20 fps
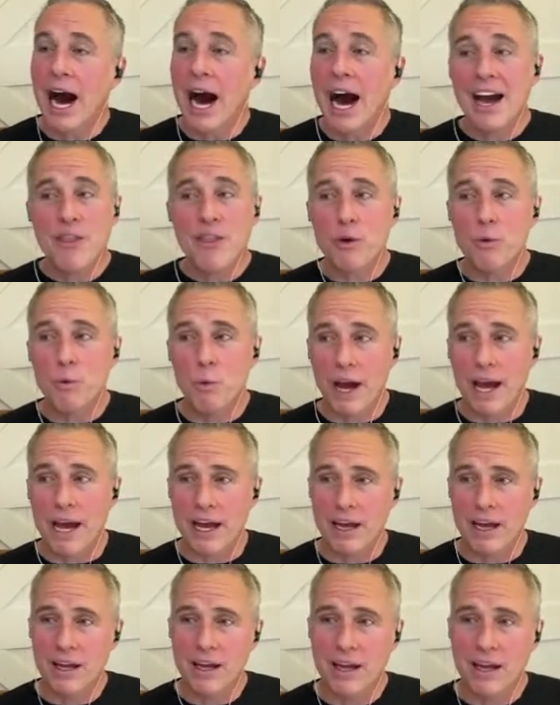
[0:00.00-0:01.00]
Either
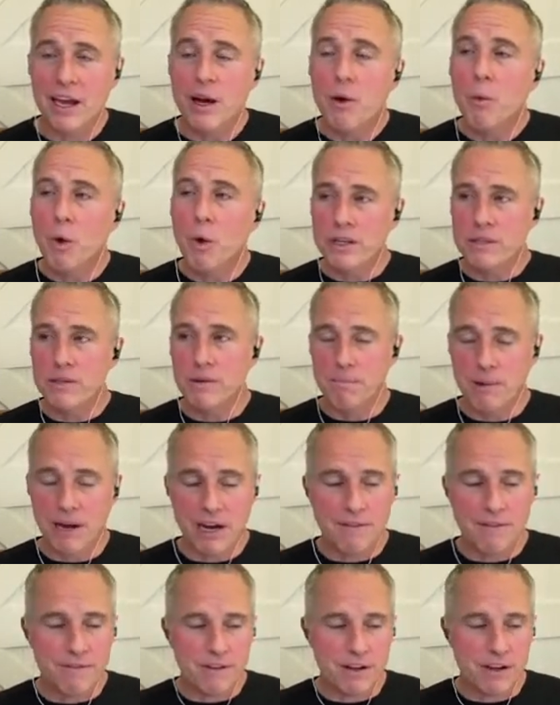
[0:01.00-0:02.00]
way, it was a
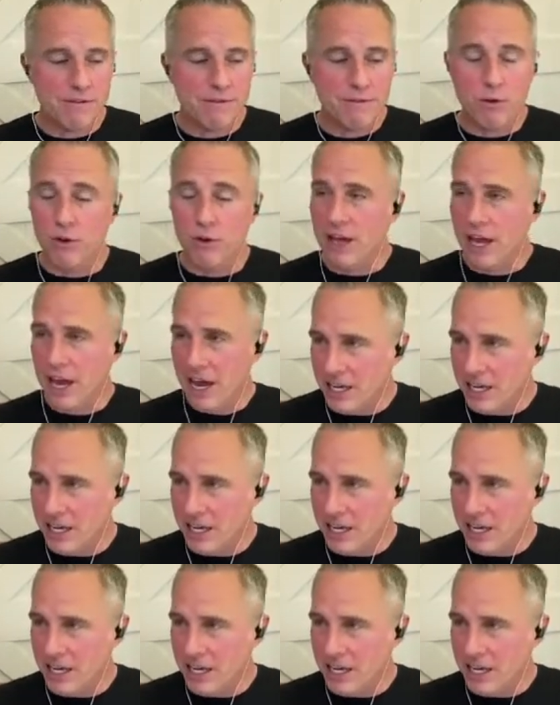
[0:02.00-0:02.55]
benefit for the